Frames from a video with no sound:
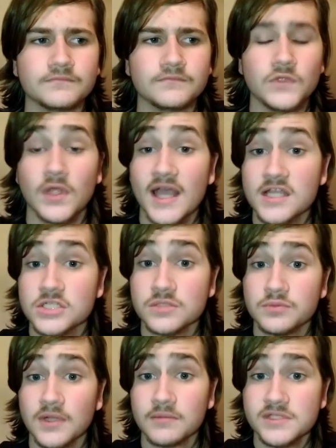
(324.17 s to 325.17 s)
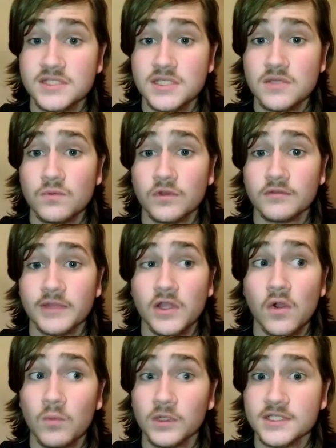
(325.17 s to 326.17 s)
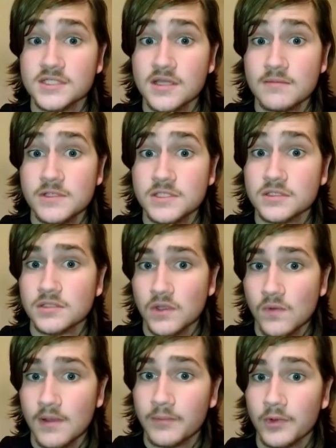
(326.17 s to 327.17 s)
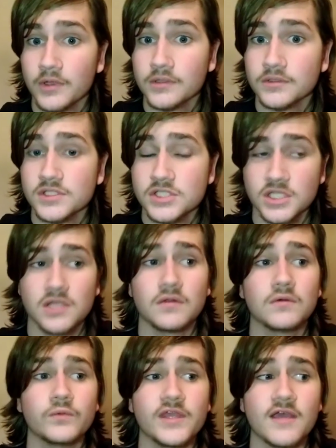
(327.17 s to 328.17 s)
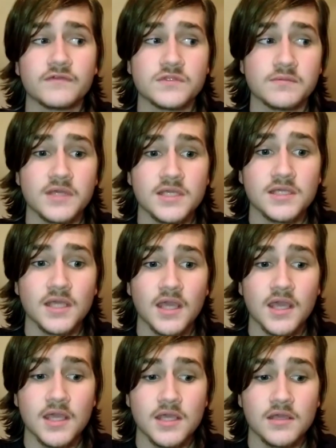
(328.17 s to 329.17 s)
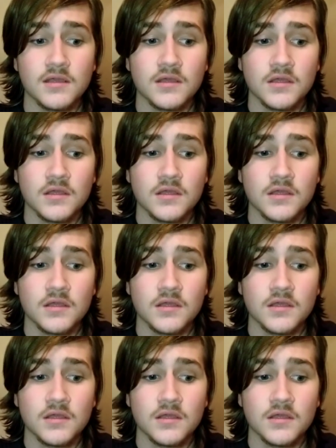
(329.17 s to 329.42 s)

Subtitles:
You'll actually probably see one of my homework assignments go up on the channel. We have to make a